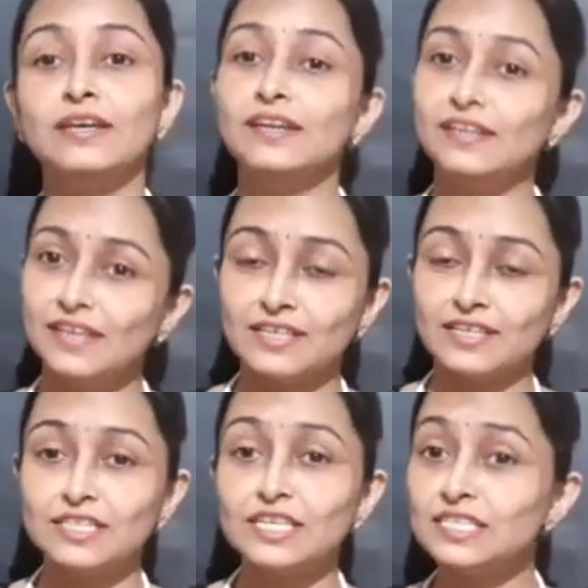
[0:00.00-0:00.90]
Yes,
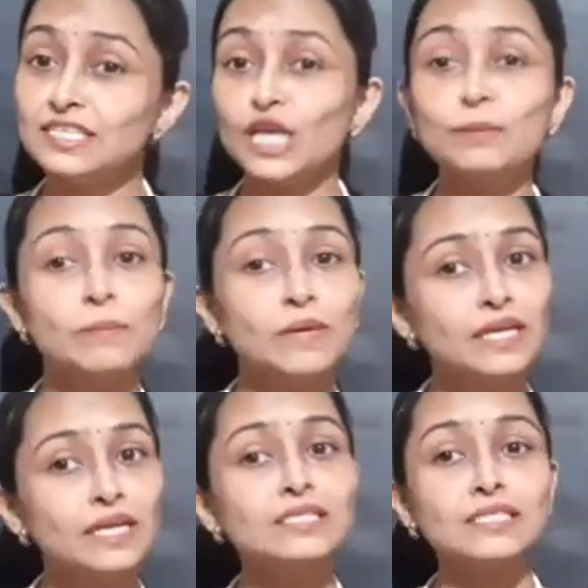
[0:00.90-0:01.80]
this statement
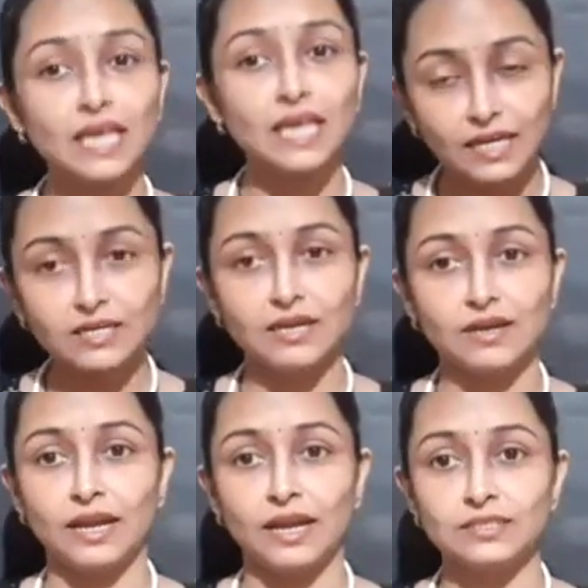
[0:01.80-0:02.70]
is
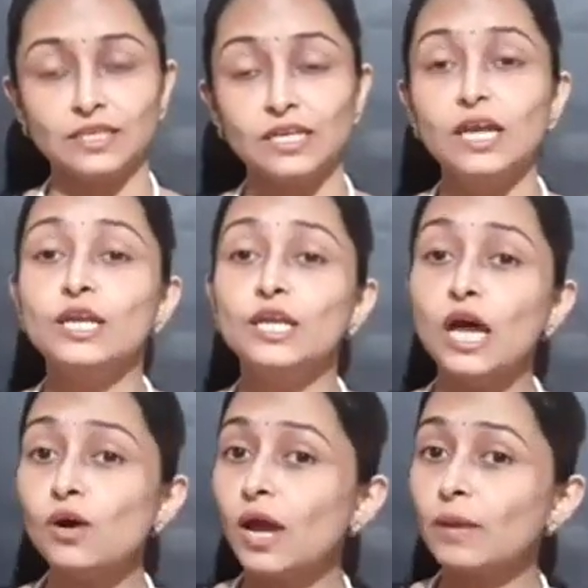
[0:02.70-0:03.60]
incorrect. Now
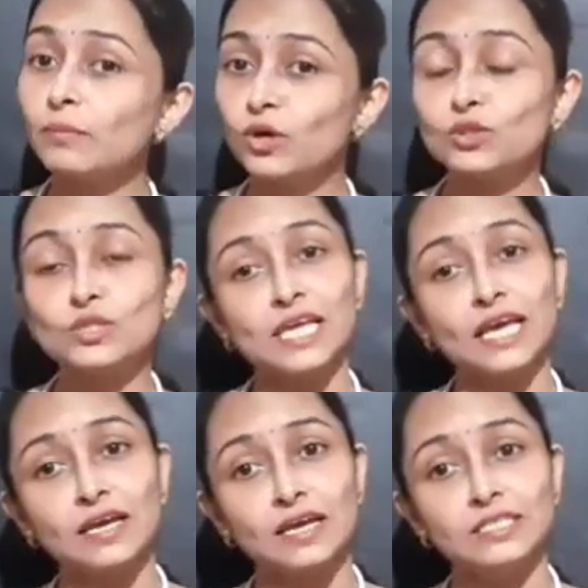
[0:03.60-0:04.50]
I'm going to say,
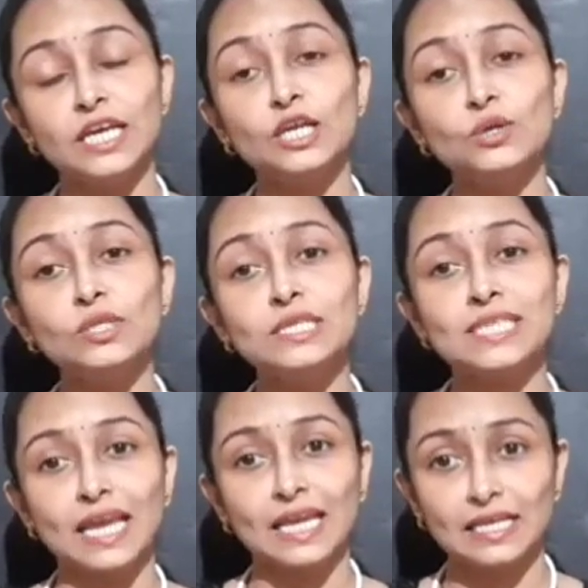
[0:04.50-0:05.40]
tell you the
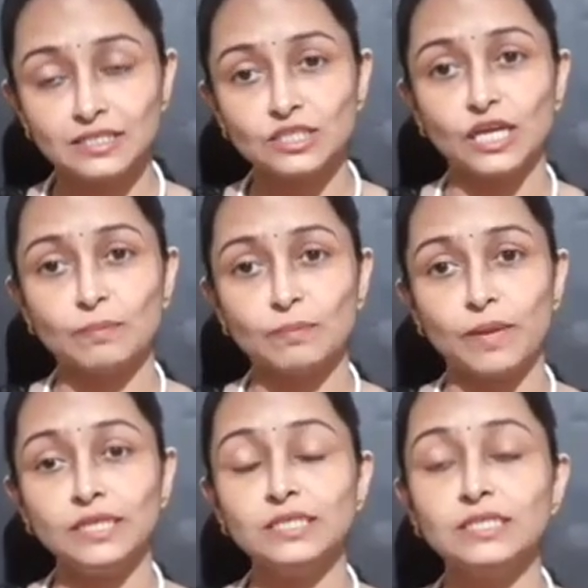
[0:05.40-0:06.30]
second statement
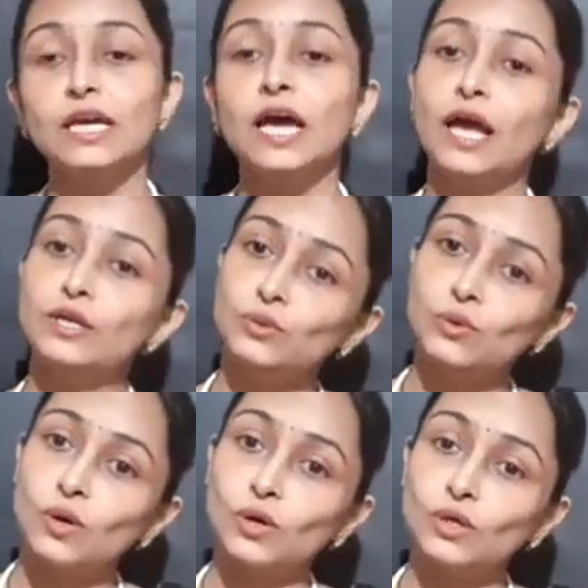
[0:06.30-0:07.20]
and you are
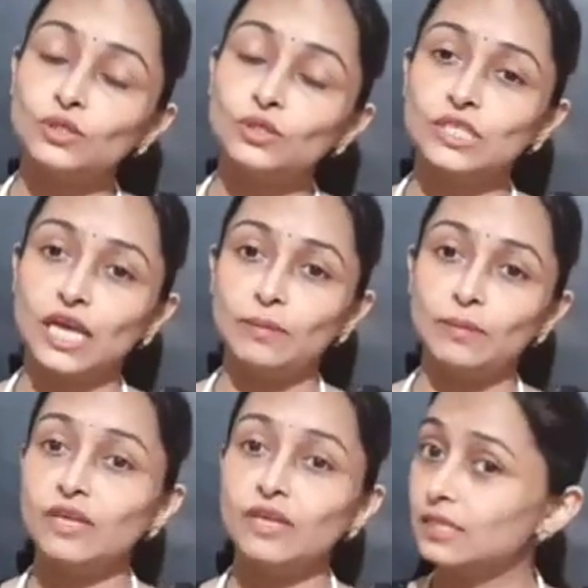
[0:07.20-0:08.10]
going to tell me
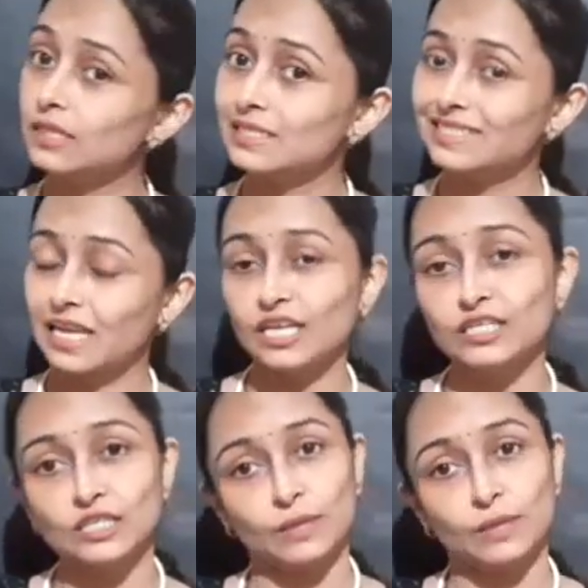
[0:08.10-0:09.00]
whether the second
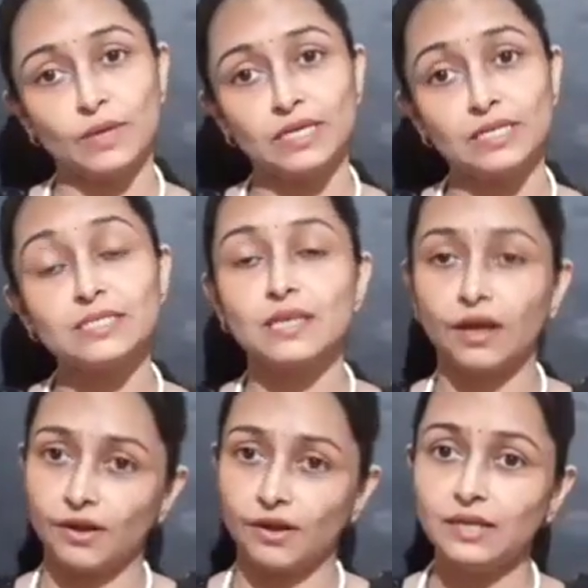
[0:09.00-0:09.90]
statement is
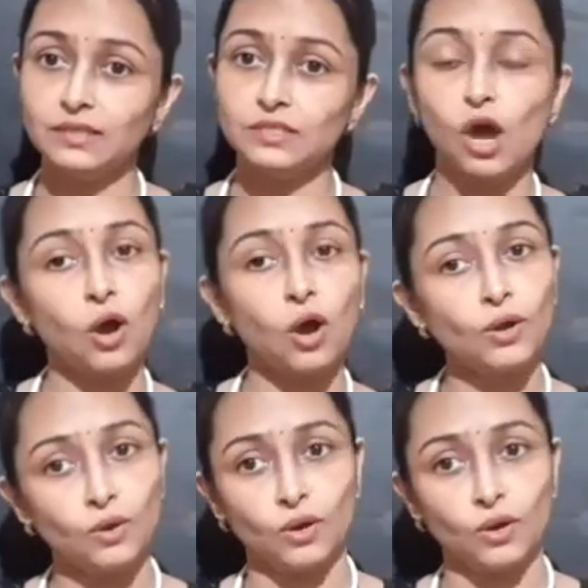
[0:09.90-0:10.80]
correct or
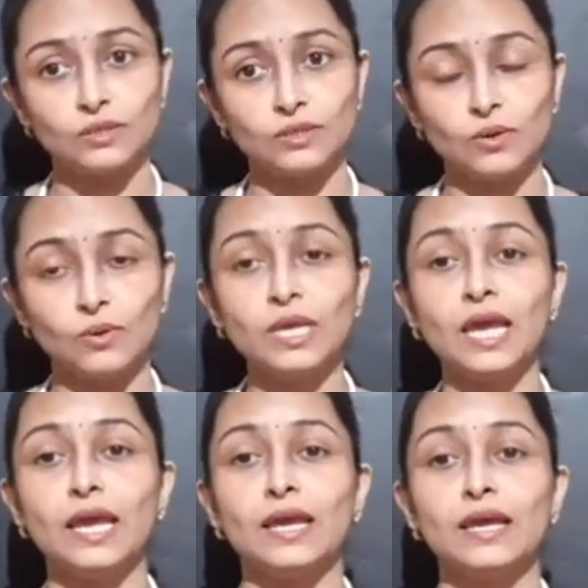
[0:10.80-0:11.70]
not.
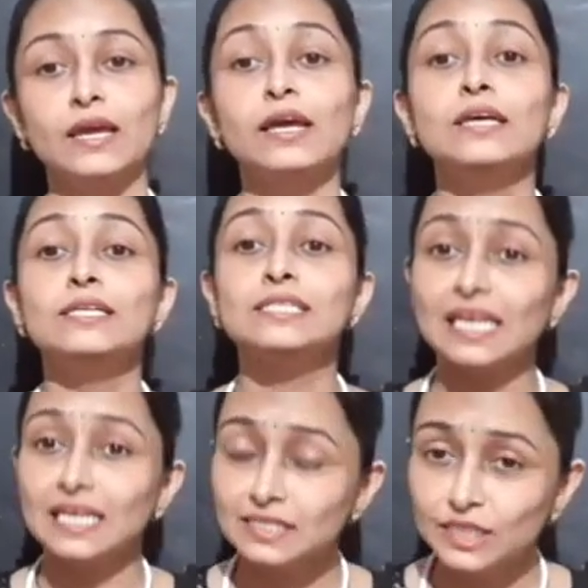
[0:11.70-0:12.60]
Okay.
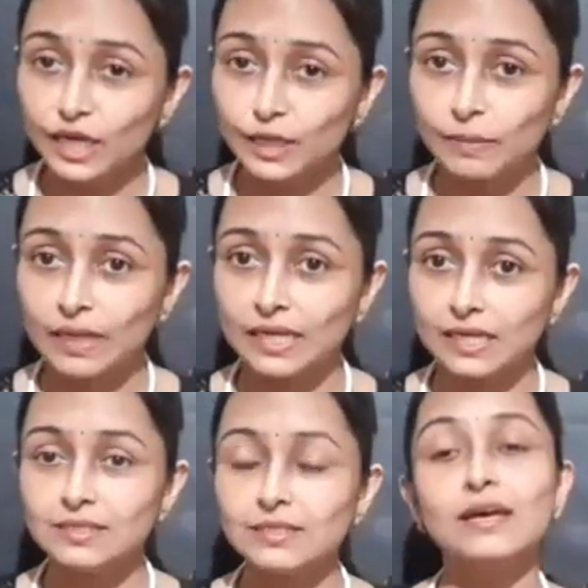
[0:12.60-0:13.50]
Second statement
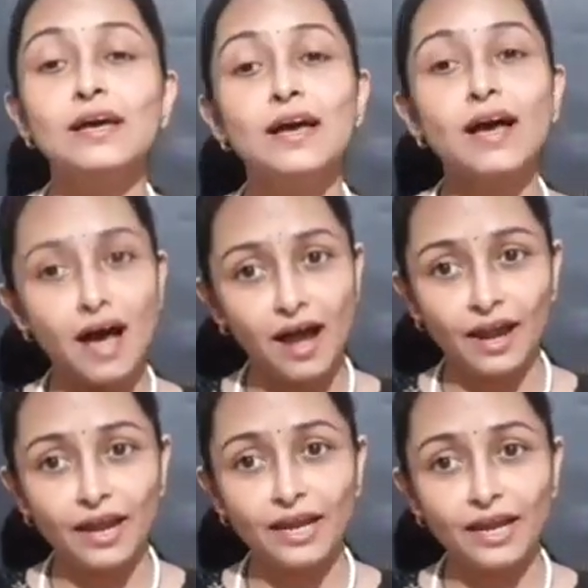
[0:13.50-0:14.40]
is,
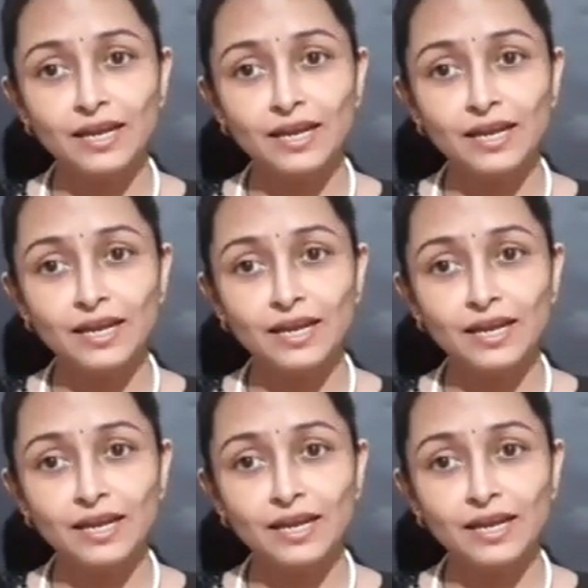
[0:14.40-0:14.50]
I